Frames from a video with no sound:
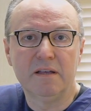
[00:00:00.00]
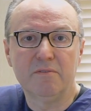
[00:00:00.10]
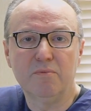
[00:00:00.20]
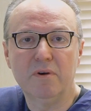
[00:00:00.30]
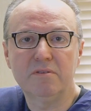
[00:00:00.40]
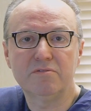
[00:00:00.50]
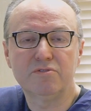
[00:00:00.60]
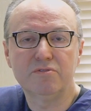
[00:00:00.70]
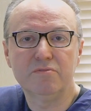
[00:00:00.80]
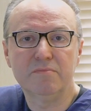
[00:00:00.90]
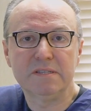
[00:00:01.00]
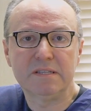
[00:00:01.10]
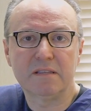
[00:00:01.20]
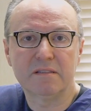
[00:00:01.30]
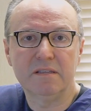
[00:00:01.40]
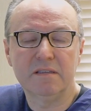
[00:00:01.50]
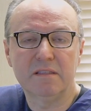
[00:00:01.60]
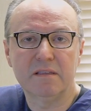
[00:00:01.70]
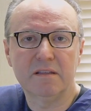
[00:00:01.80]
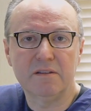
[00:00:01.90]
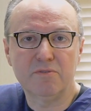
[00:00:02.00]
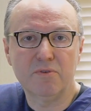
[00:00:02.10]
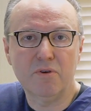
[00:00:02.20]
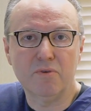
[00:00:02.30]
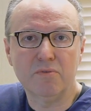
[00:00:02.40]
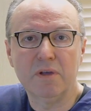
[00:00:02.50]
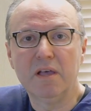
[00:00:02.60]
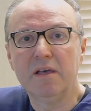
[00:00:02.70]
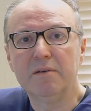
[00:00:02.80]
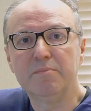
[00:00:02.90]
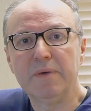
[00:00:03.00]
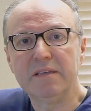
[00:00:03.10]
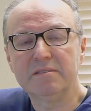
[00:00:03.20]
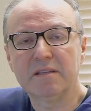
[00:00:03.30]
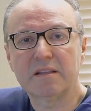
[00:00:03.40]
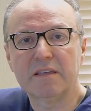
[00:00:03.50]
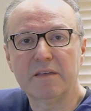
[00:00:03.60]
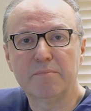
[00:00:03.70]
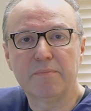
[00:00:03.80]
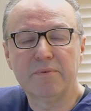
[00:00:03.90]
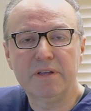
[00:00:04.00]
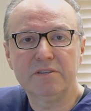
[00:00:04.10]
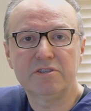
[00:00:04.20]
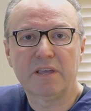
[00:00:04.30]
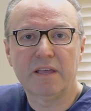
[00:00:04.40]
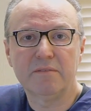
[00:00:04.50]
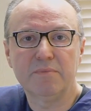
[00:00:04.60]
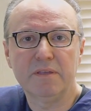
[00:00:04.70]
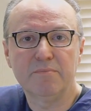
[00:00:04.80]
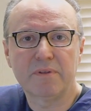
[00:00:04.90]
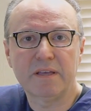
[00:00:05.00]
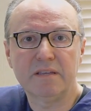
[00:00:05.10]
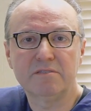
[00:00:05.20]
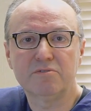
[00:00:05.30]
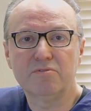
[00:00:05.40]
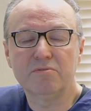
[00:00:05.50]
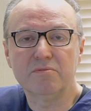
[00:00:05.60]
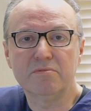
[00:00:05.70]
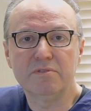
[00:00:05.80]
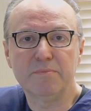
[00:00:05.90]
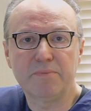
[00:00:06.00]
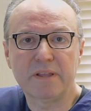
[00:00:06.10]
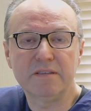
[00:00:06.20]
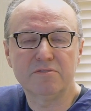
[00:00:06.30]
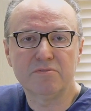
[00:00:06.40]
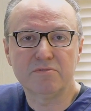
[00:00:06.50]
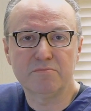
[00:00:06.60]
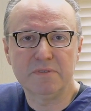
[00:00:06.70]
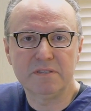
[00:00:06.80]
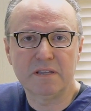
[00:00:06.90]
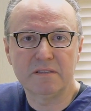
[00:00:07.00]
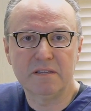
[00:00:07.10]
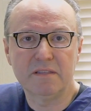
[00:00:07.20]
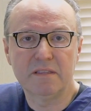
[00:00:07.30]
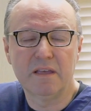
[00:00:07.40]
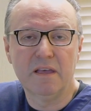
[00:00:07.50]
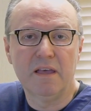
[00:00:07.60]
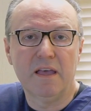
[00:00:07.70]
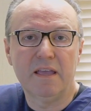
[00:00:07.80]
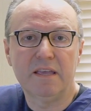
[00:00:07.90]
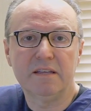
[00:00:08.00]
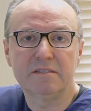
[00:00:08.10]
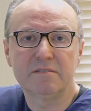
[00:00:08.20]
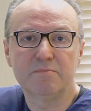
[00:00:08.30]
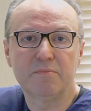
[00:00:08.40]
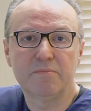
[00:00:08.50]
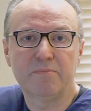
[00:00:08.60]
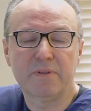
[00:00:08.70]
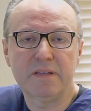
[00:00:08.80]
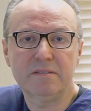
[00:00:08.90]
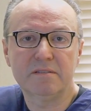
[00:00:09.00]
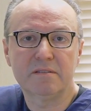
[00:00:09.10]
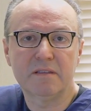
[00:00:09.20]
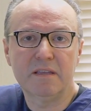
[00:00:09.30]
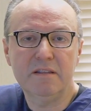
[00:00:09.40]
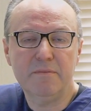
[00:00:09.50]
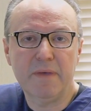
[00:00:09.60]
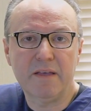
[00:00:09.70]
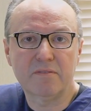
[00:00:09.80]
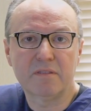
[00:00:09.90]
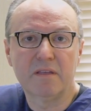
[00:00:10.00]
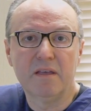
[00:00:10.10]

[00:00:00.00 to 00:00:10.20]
one or two missing teeth in a row, basically a bridge can be placed to replace those missing teeth. It's placed in the mouth